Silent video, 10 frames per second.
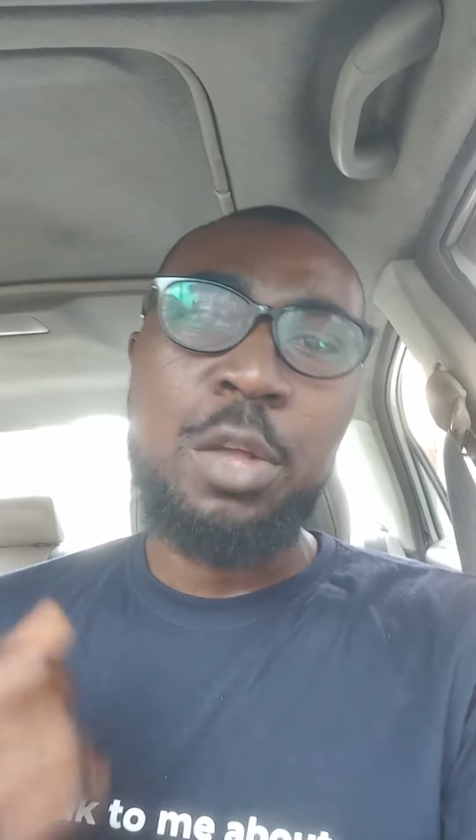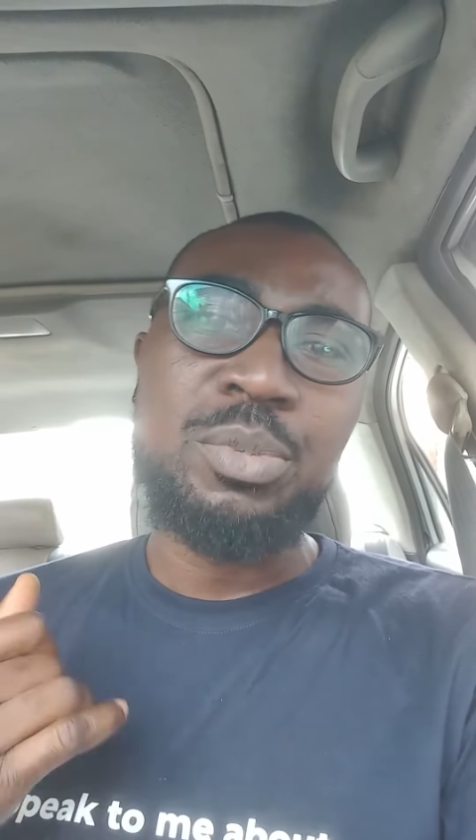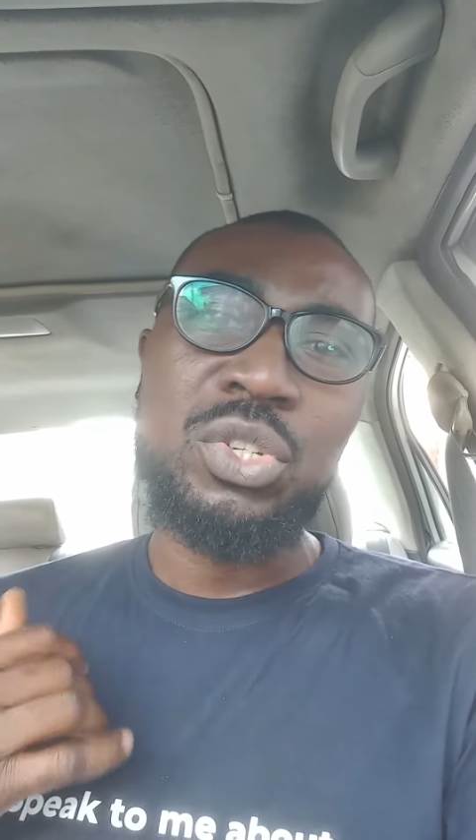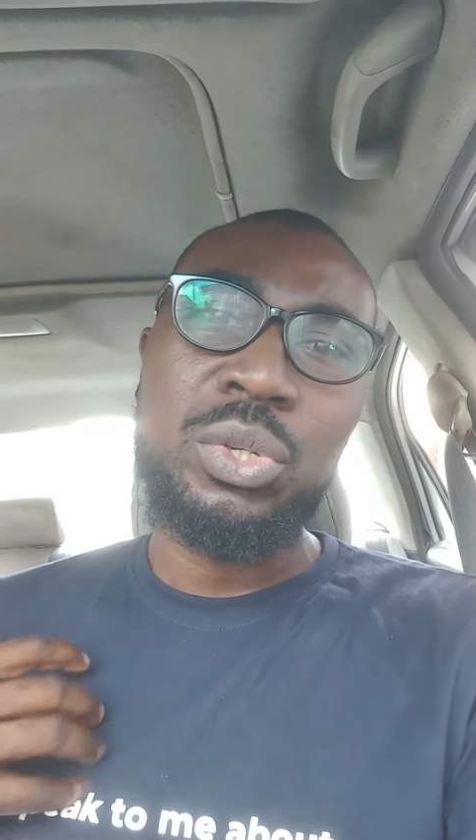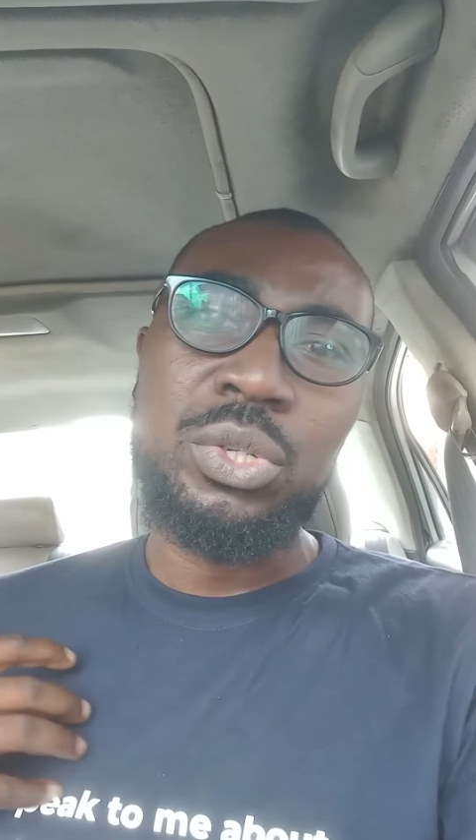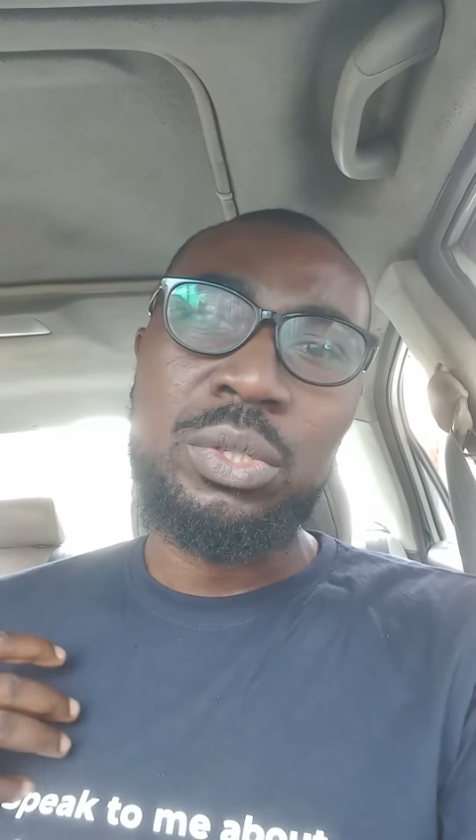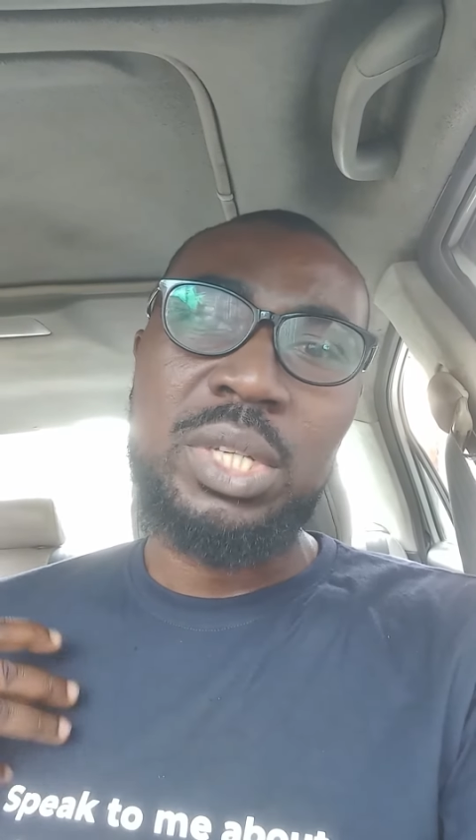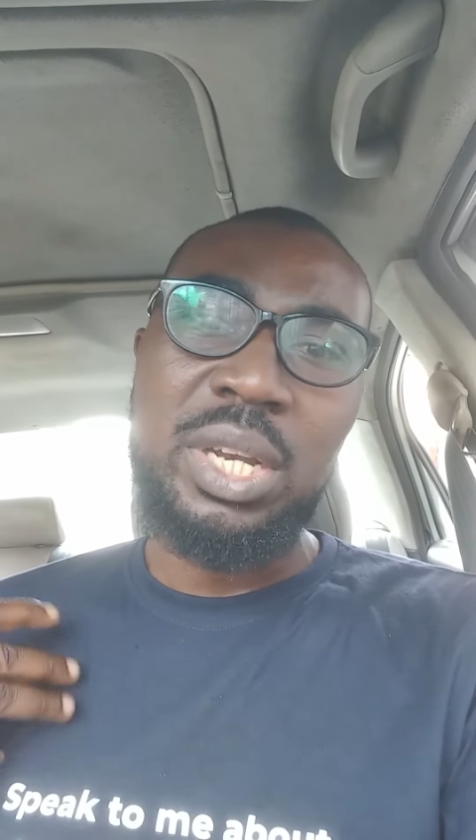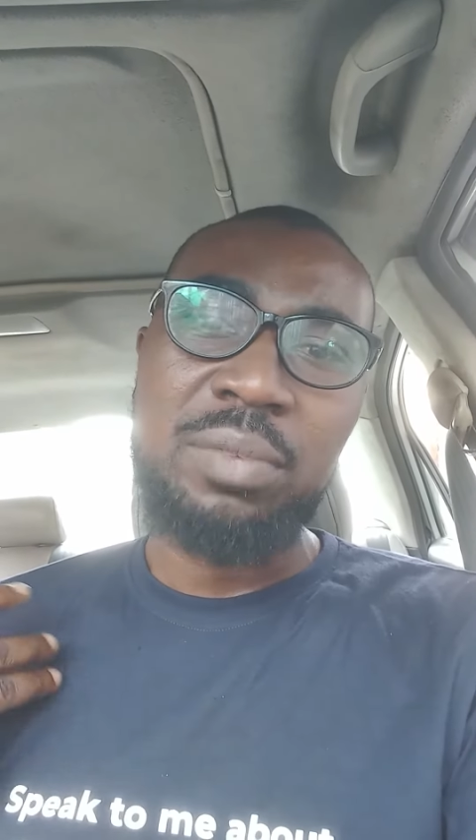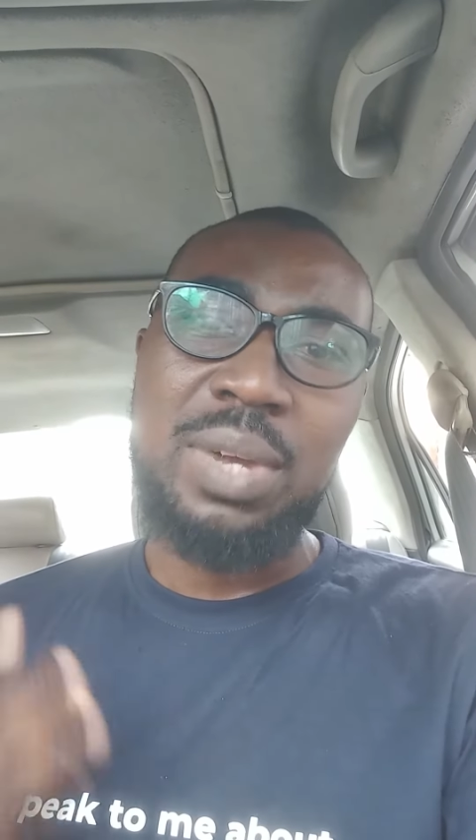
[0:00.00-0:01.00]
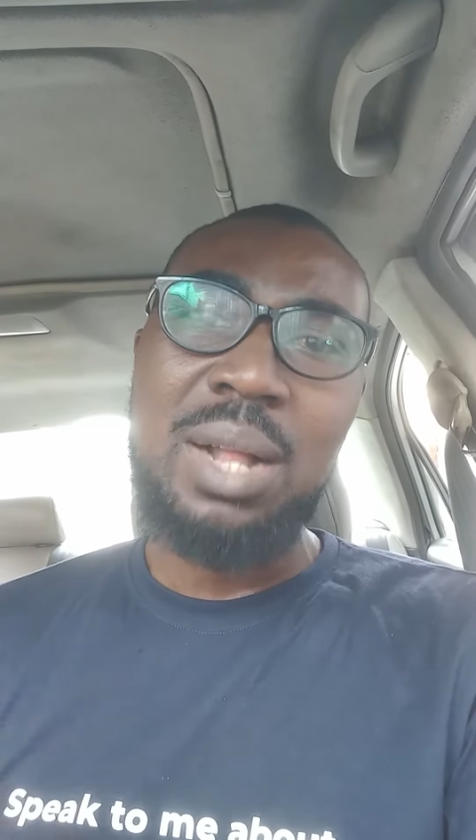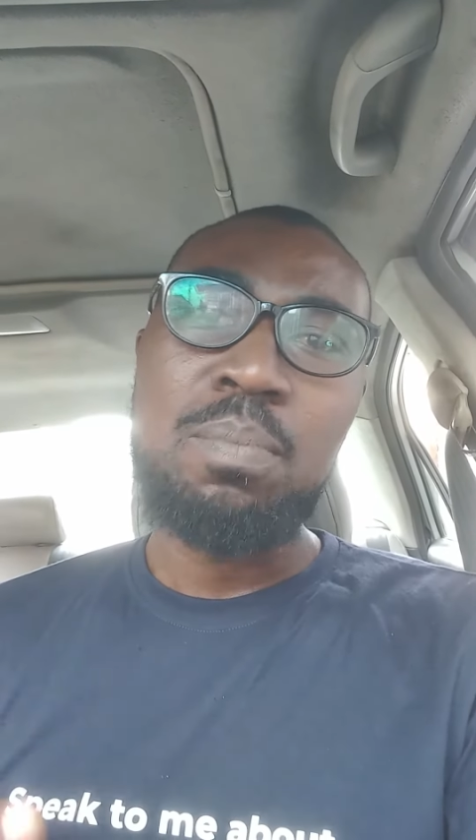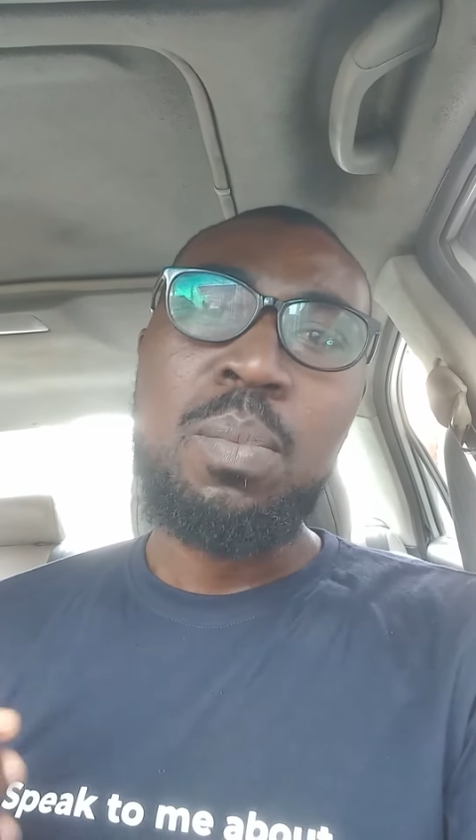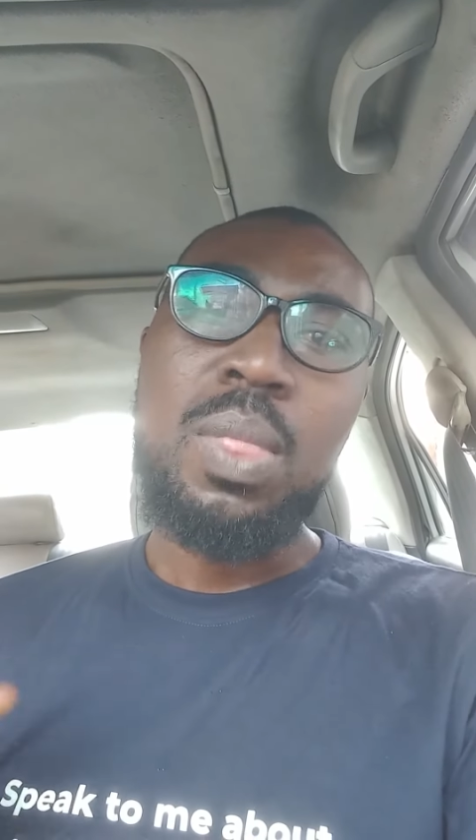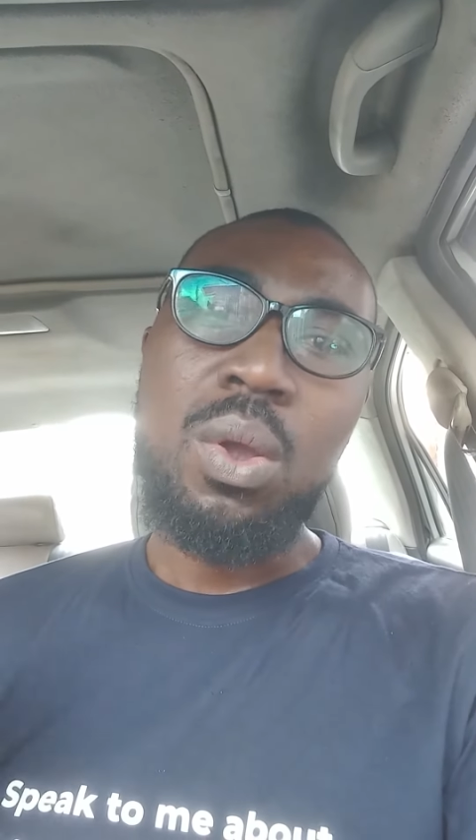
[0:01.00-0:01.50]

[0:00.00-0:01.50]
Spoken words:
helps you to deliver